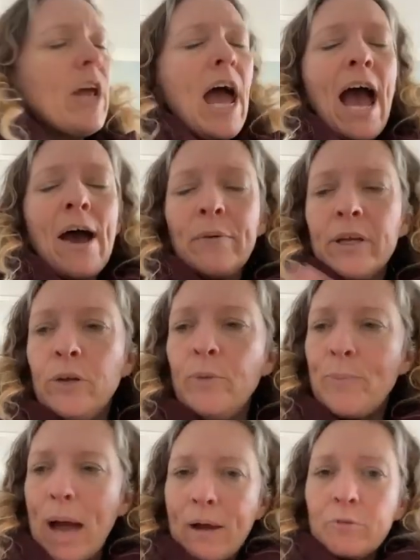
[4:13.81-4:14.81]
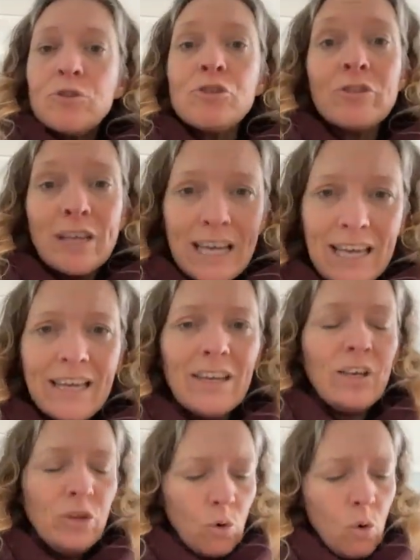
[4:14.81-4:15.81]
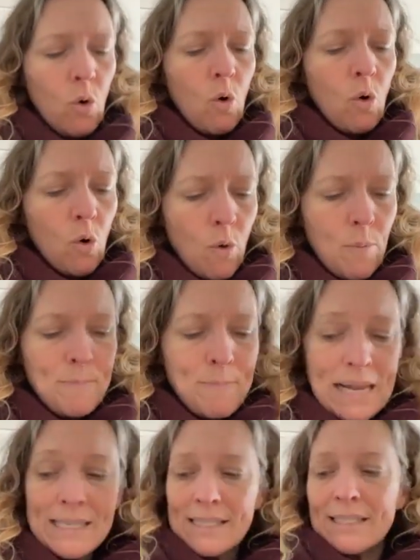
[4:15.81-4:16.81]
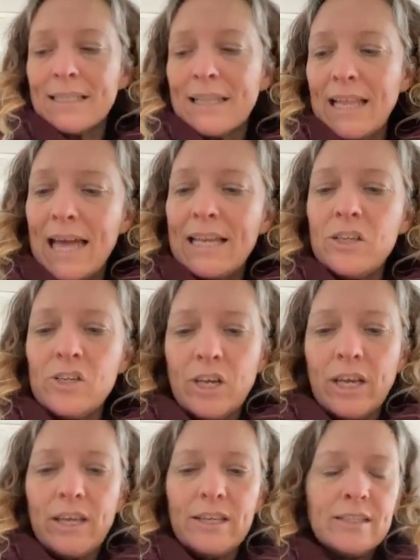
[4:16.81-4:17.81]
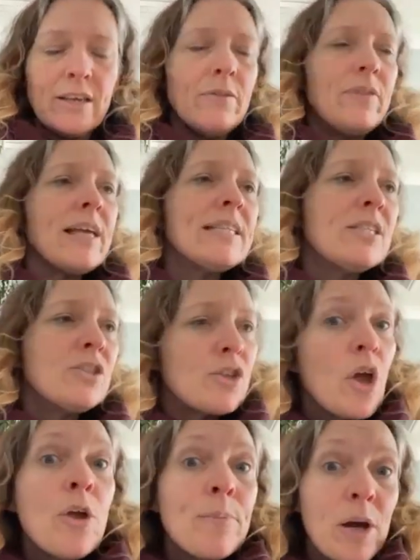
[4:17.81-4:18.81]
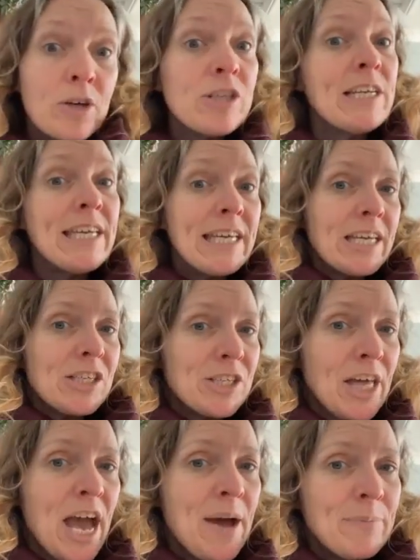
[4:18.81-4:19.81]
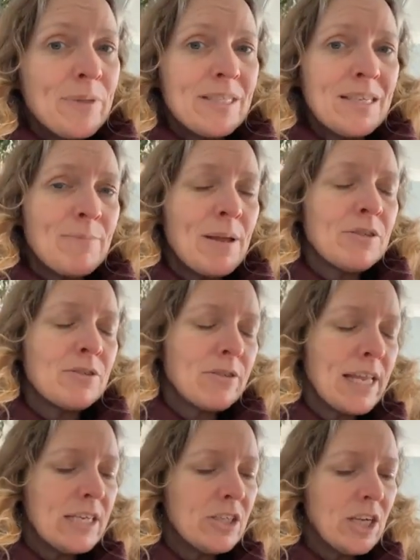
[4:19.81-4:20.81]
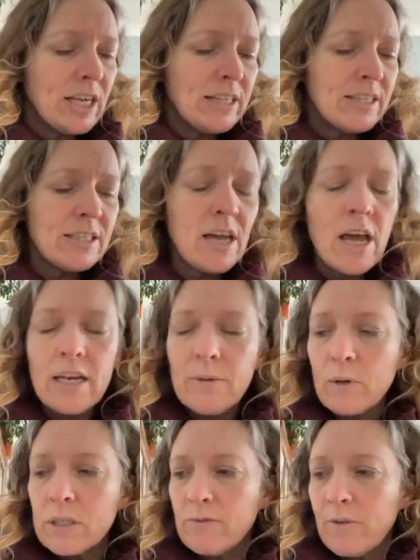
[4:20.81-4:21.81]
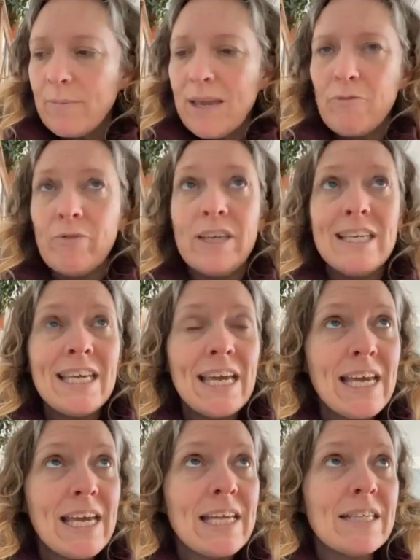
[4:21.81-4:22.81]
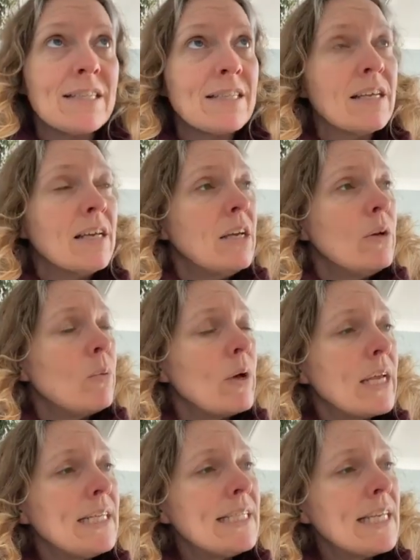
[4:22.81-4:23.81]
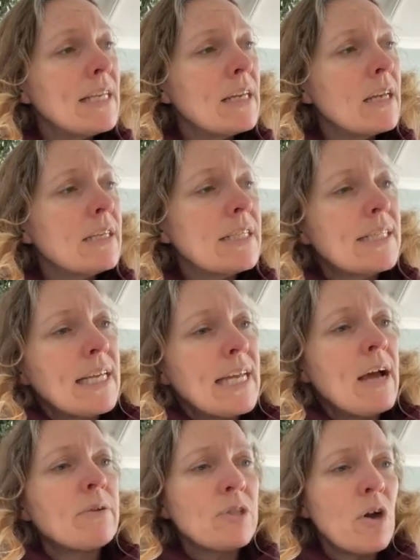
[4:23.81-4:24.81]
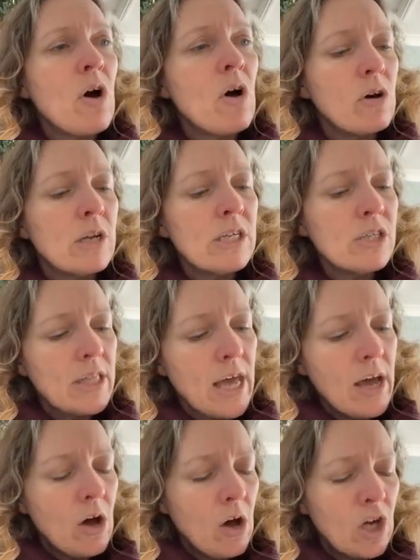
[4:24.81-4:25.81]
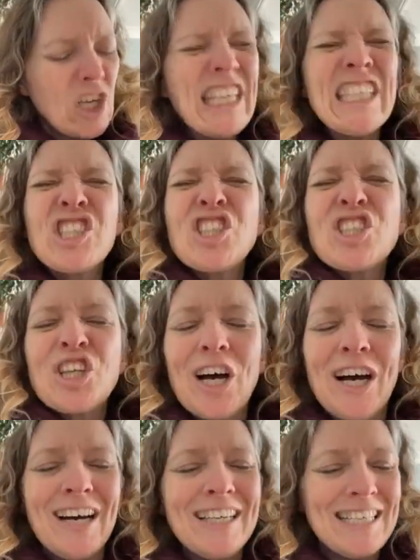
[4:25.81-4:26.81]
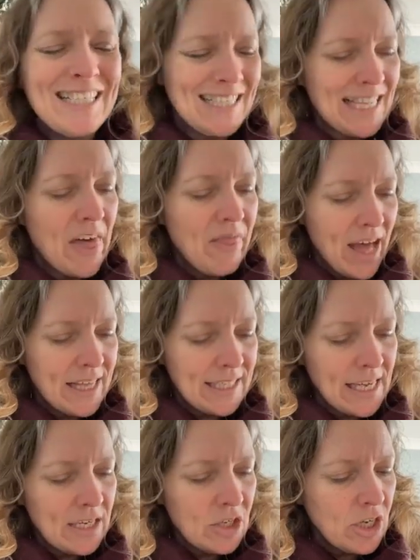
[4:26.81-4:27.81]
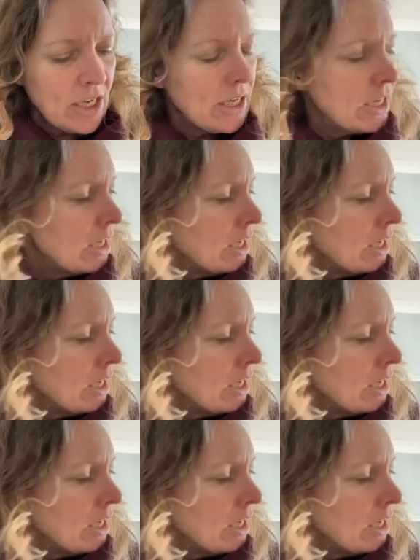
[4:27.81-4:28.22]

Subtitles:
How are you boundarying your mental energy? So there's so much leakage that happens in mental energy, and certainly was for me for years when I didn't understand how to harness that energy.